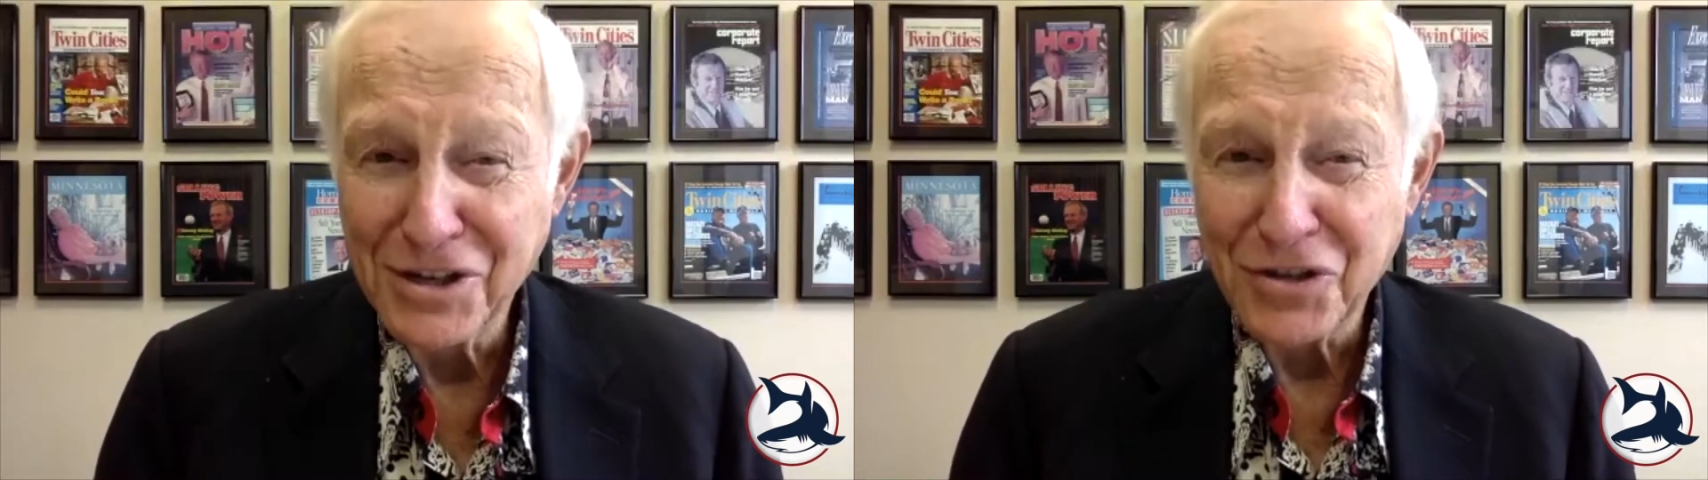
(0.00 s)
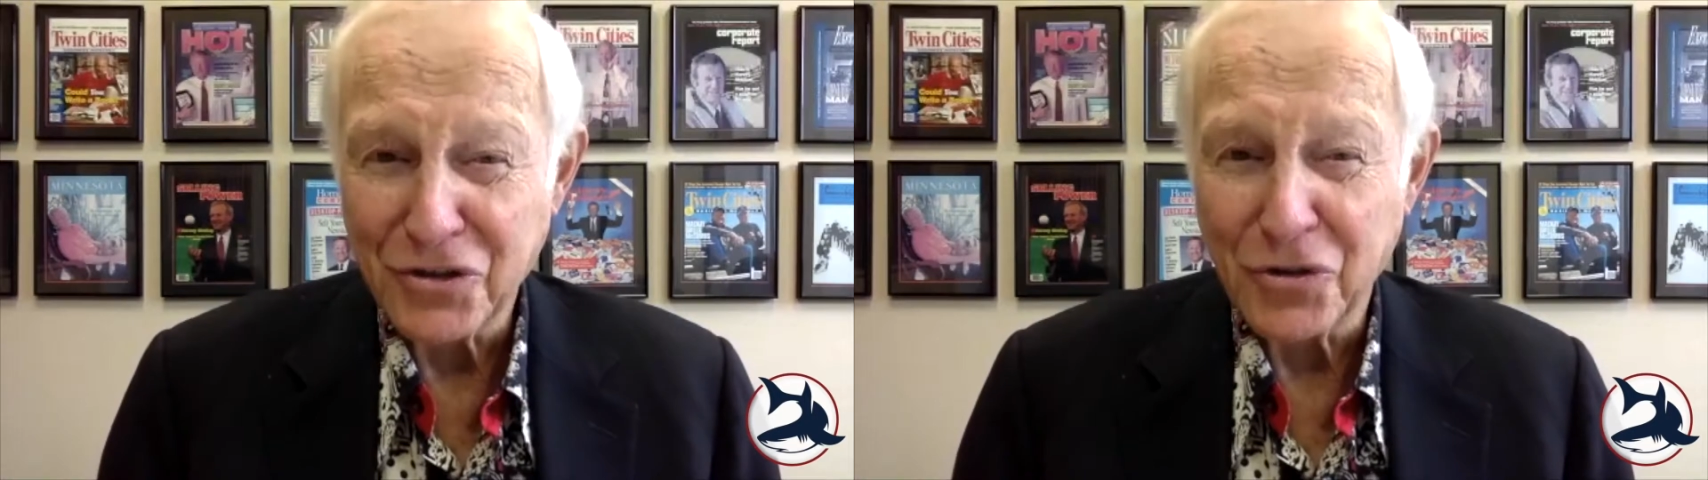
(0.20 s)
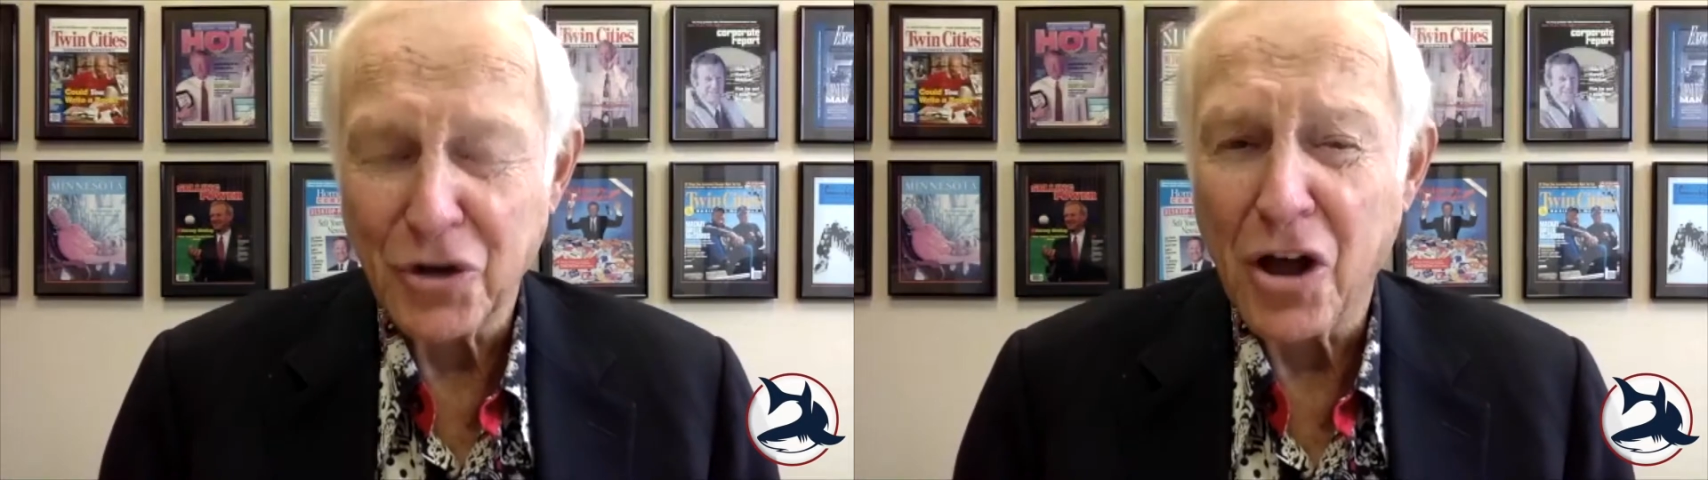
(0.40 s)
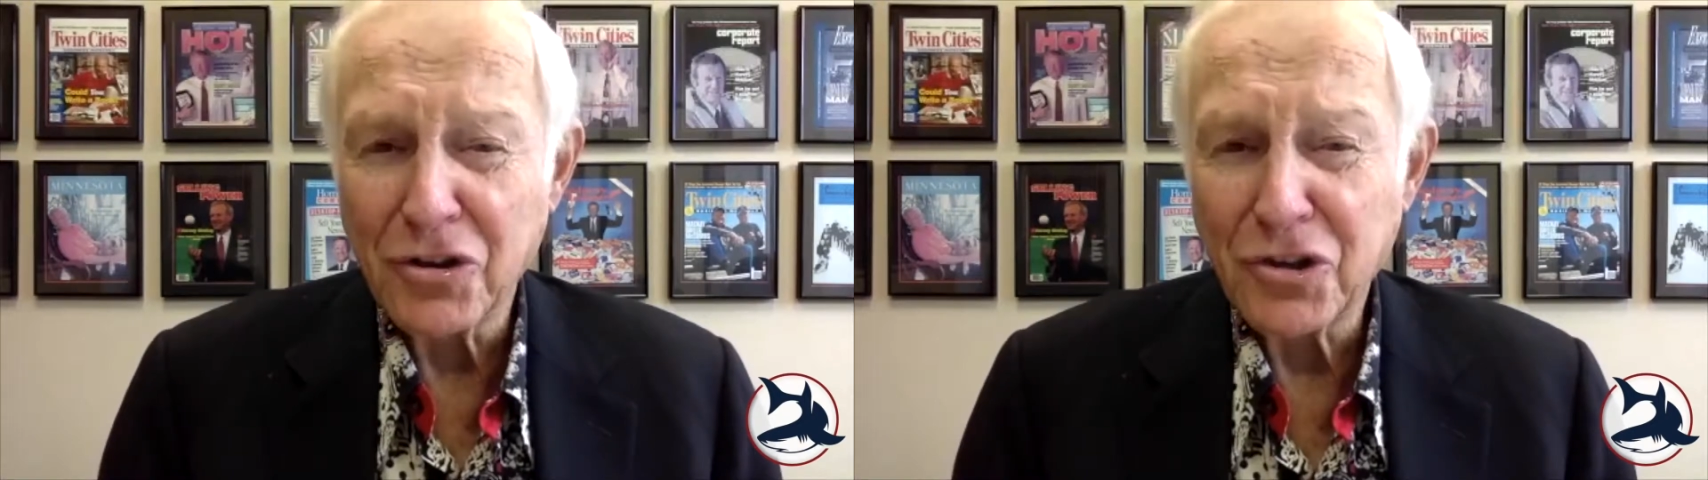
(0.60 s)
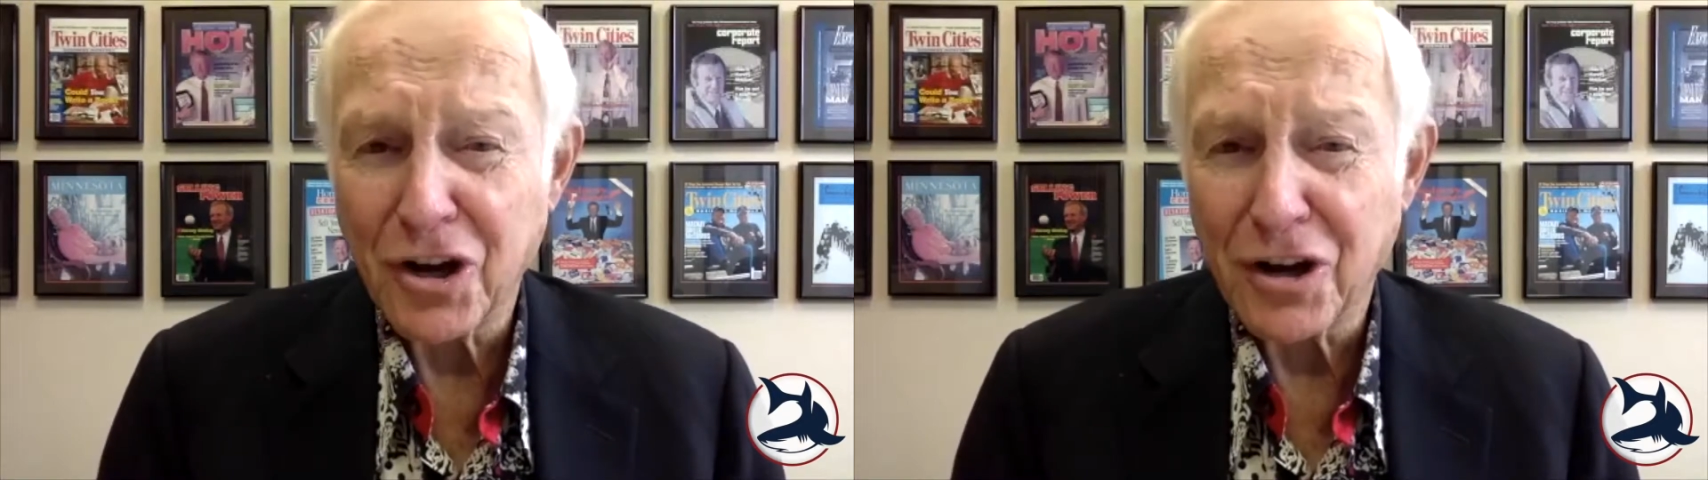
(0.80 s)
So it
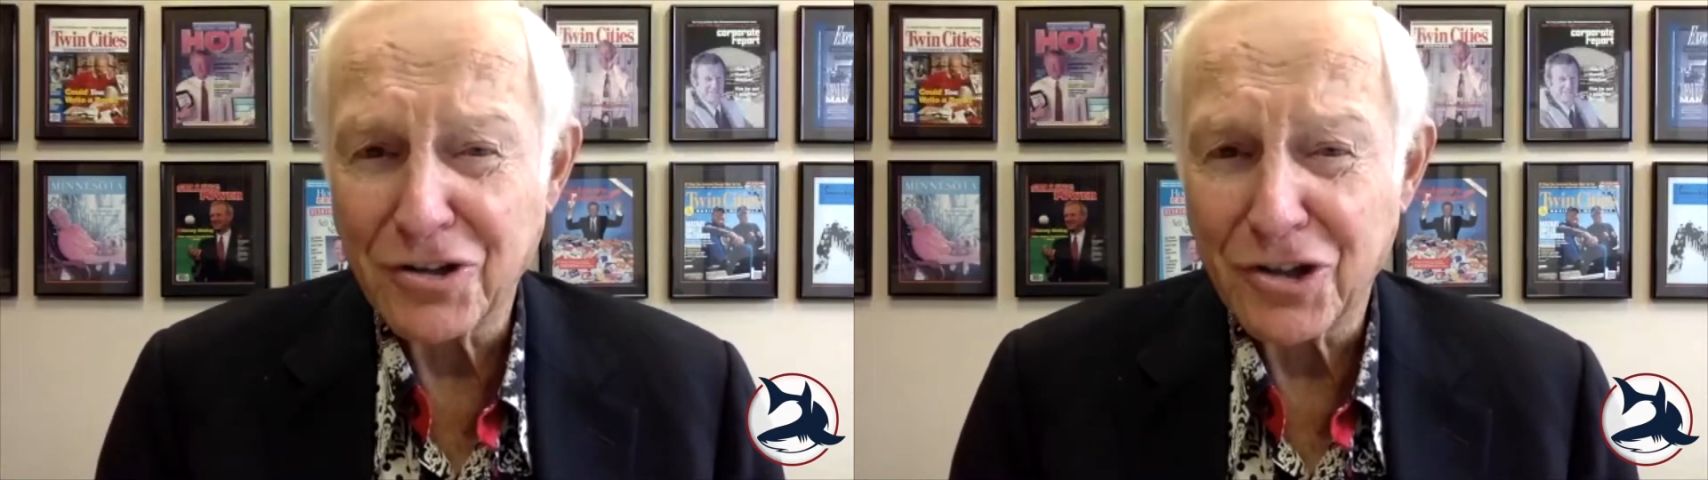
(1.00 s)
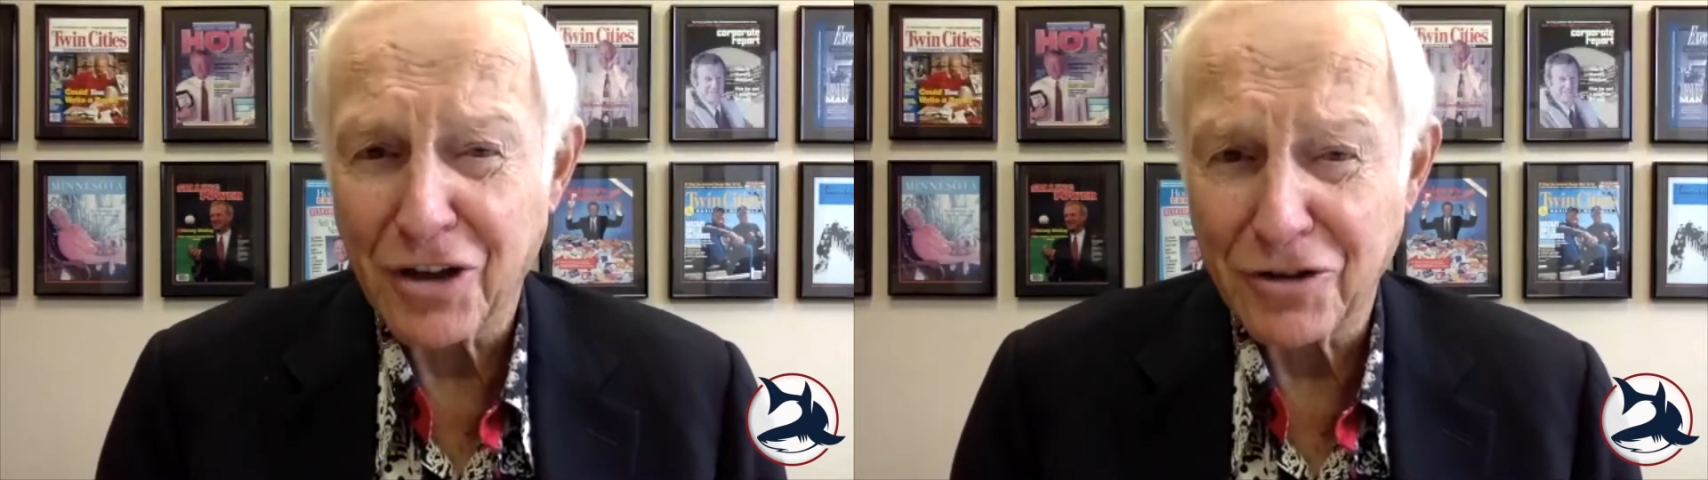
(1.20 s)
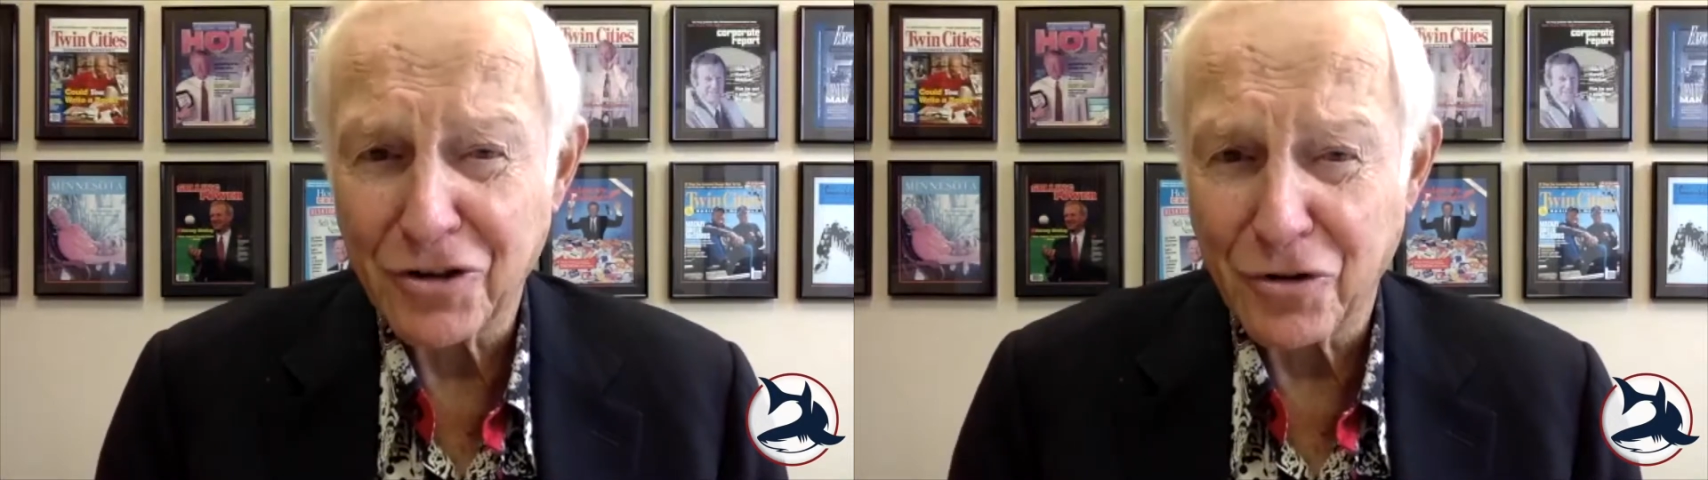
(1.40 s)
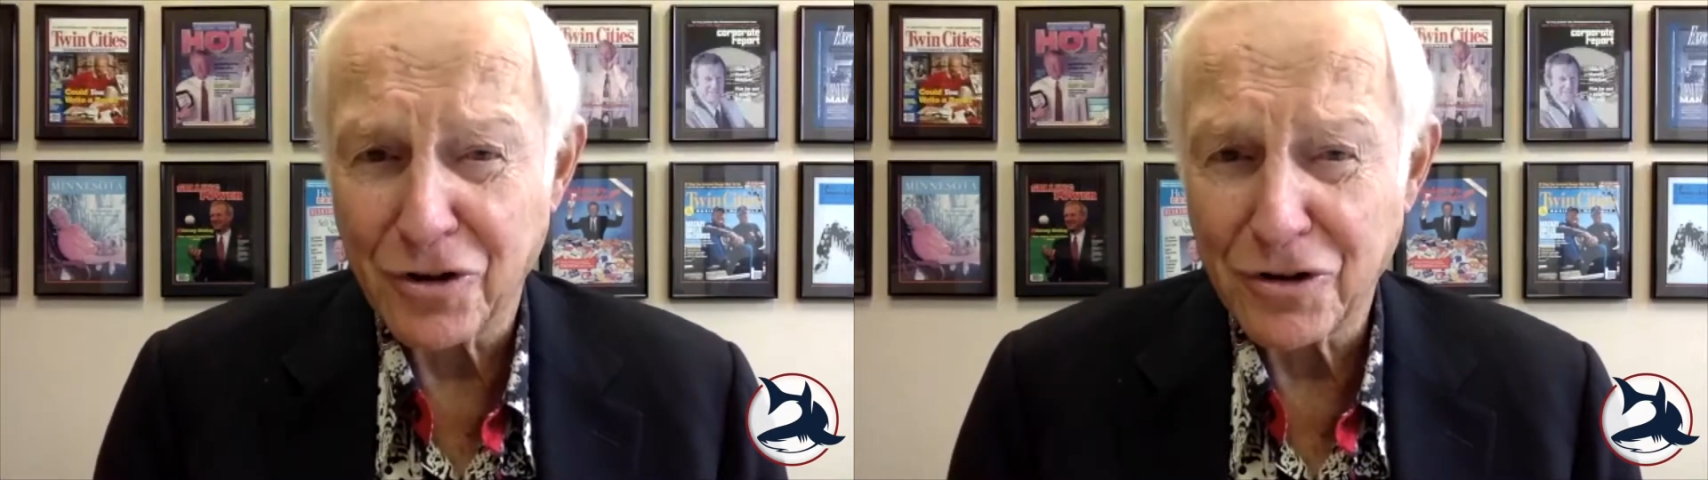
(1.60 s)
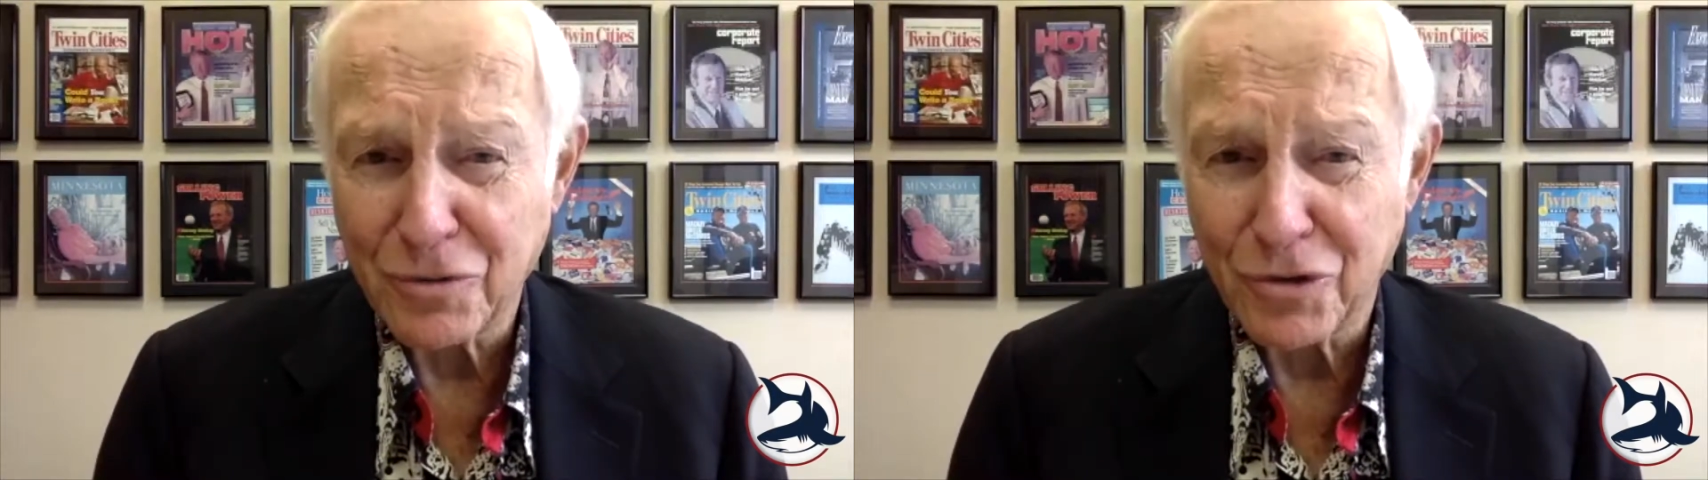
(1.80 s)
all starts out, of course,